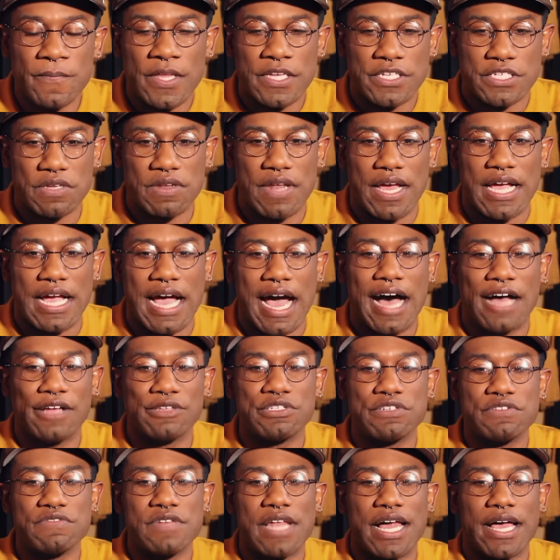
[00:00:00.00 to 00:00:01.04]
So, like, I'll
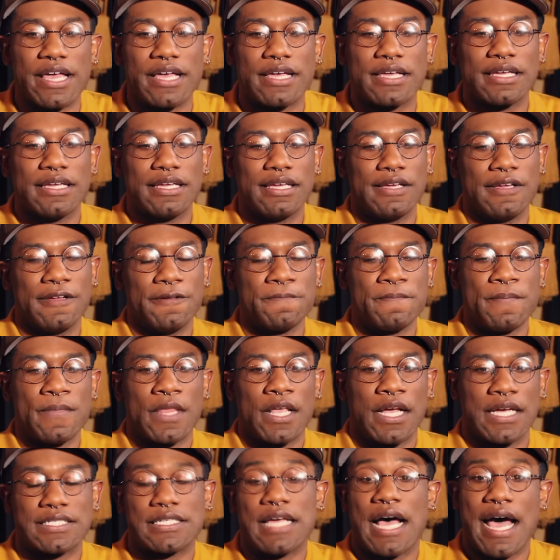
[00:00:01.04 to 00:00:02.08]
do, like,
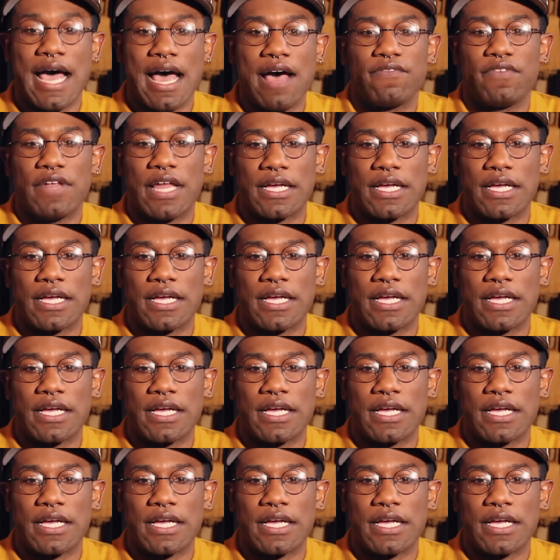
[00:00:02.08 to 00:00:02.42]
because I have,